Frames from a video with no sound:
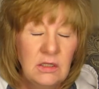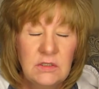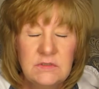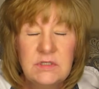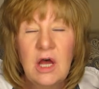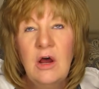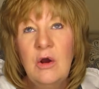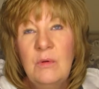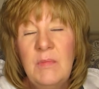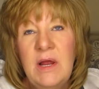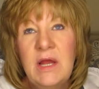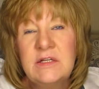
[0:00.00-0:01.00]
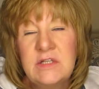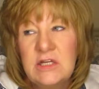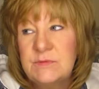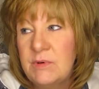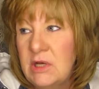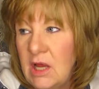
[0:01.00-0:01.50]
So my
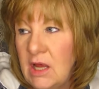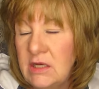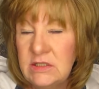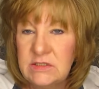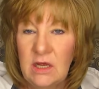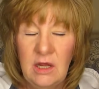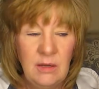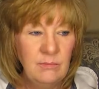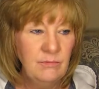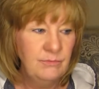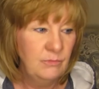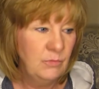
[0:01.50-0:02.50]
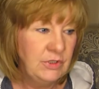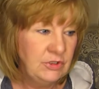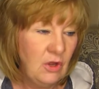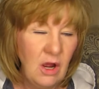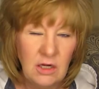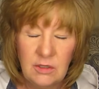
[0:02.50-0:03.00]
ex-husband, anytime we
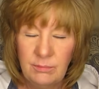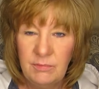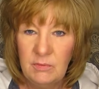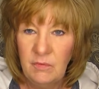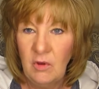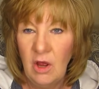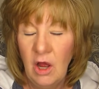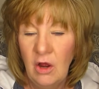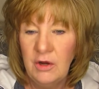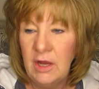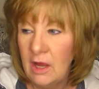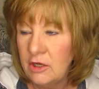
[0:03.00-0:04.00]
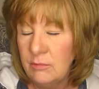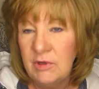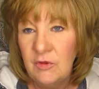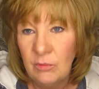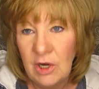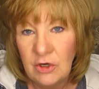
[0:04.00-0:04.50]
talked, oh yeah, you
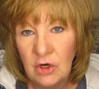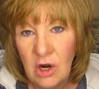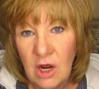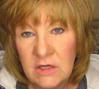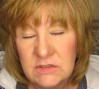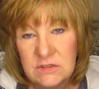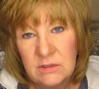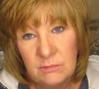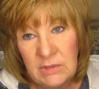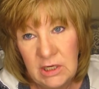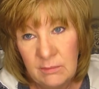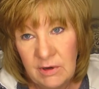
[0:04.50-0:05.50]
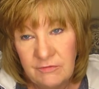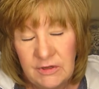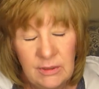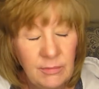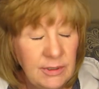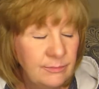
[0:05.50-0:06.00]
mean the Red Cross? Meaning my
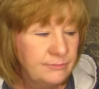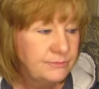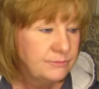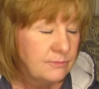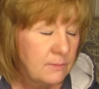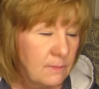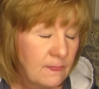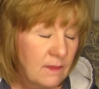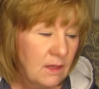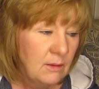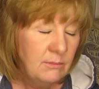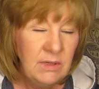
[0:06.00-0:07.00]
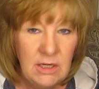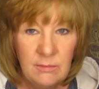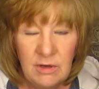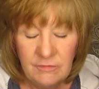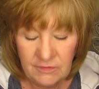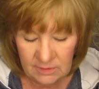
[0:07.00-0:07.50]
family. Meaning
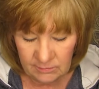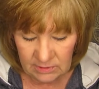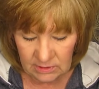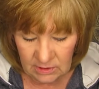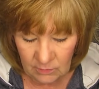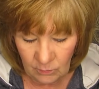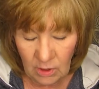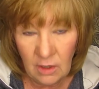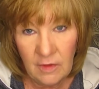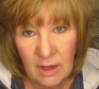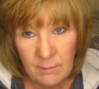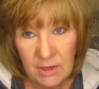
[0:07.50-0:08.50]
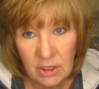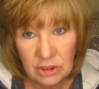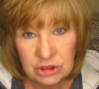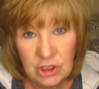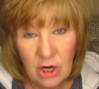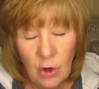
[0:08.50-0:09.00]
my family. Well, that
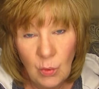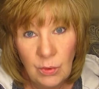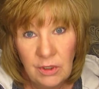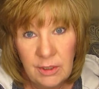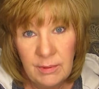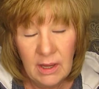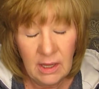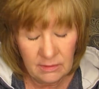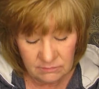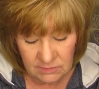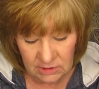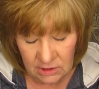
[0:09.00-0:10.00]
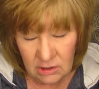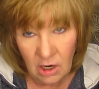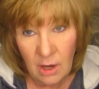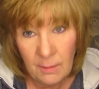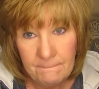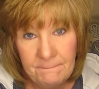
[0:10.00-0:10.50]
marriage got really bad. It
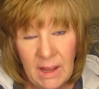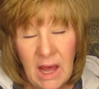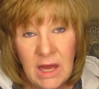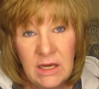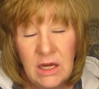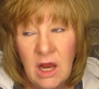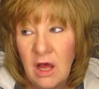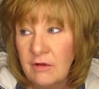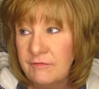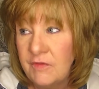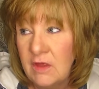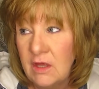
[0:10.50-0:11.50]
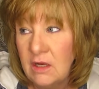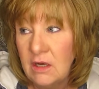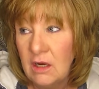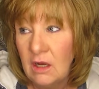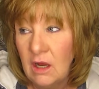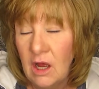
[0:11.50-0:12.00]
got bad enough that
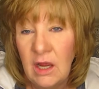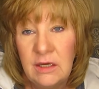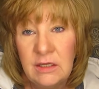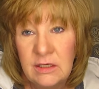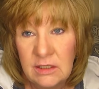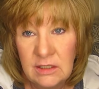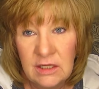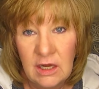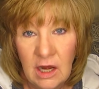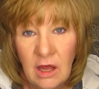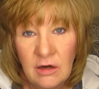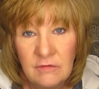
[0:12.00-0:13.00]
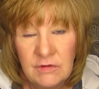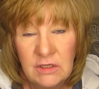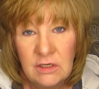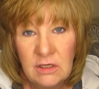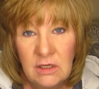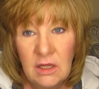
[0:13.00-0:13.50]
I needed to get out of
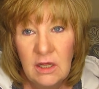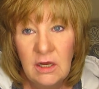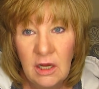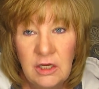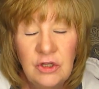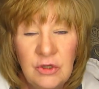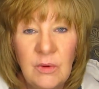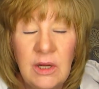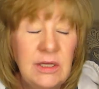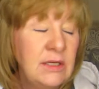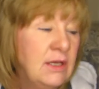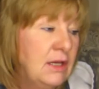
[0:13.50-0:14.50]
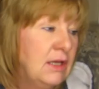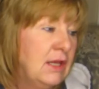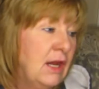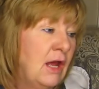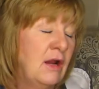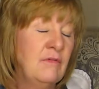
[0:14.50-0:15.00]
it. And I knew I needed to
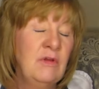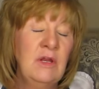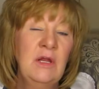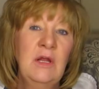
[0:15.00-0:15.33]
get out of it.